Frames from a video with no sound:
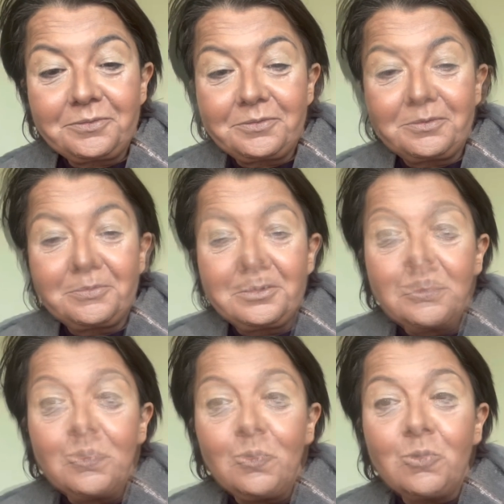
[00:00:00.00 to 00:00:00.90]
Now
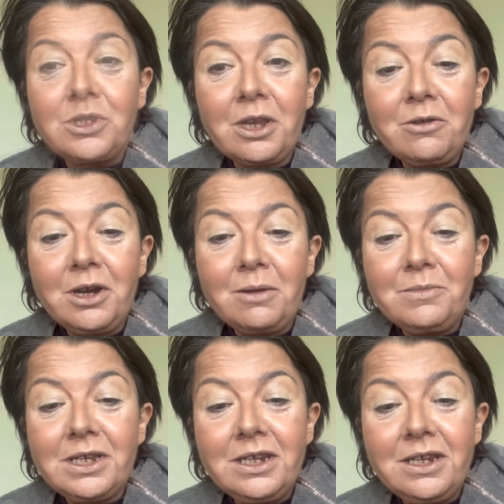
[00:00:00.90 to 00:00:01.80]
this also
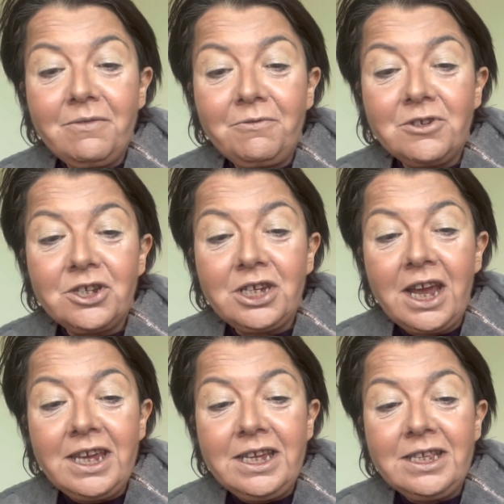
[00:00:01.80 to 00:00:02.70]
comes in different
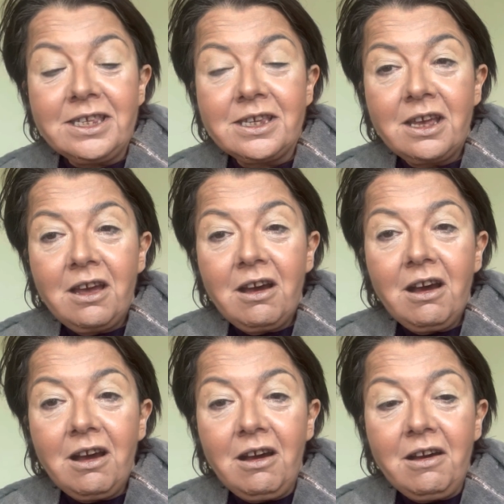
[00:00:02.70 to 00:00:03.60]
shades.
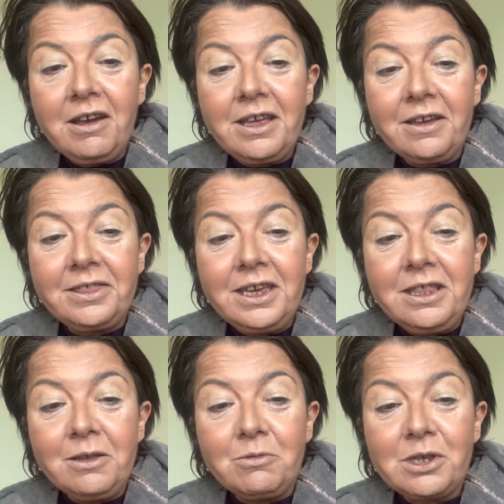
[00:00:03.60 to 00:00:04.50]
I
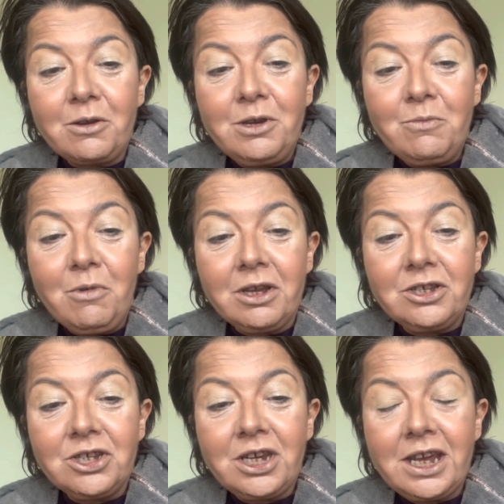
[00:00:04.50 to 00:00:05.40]
think there was only
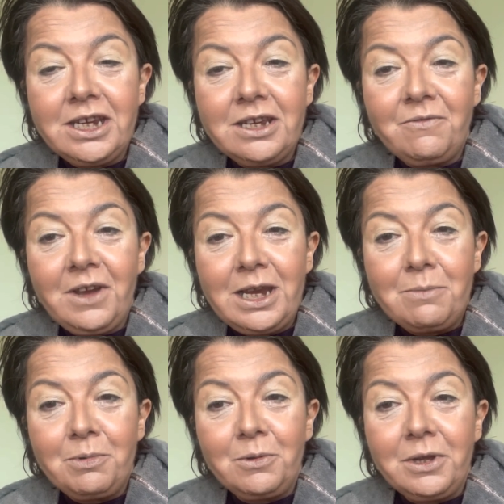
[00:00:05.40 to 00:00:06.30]
one shade
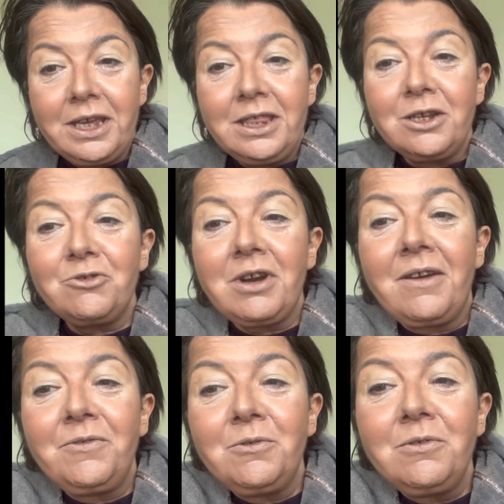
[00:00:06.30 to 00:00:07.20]
available in the
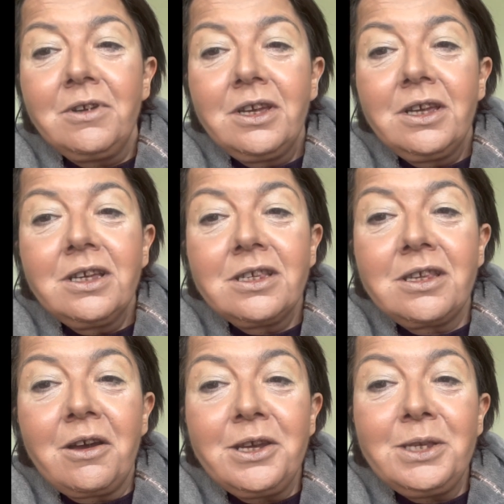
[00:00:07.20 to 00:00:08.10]
travel
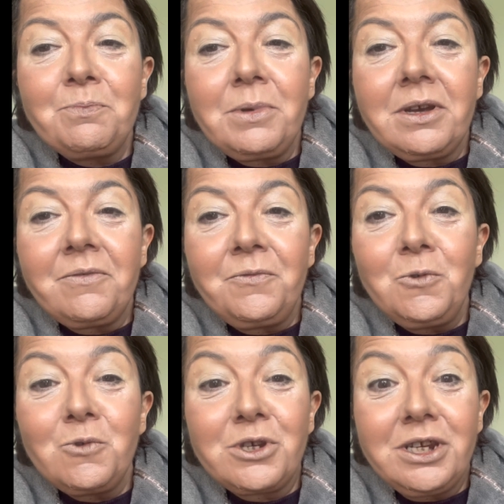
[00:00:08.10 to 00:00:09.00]
size, but
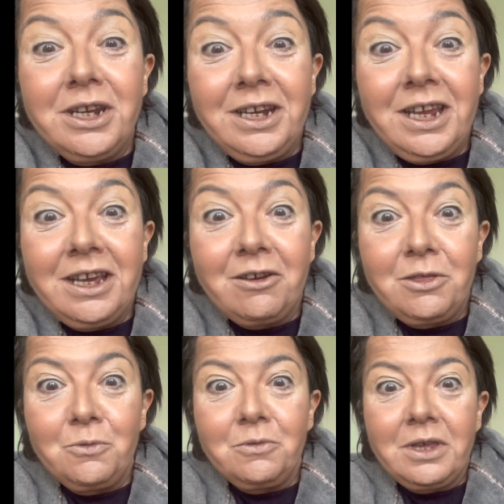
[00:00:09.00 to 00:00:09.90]
fortunately I
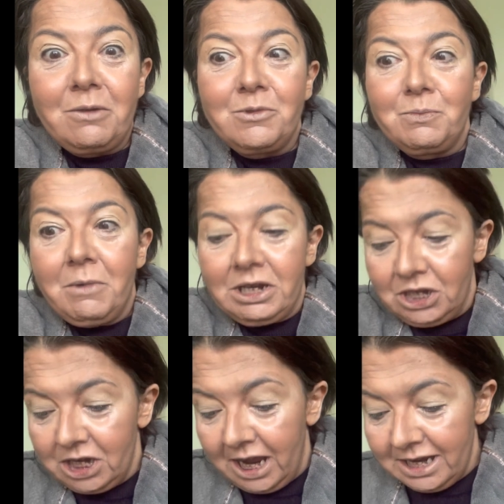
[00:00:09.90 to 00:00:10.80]
thought that was my
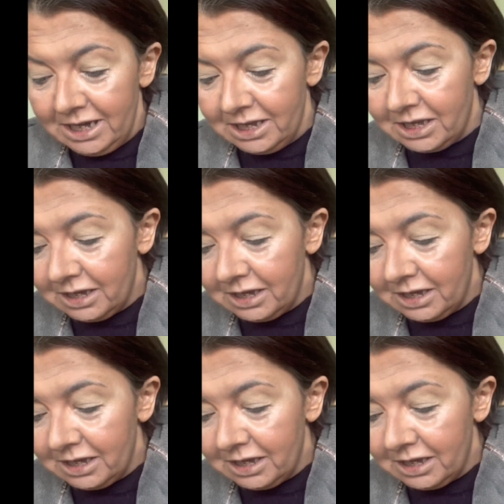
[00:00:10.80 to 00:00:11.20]
shade.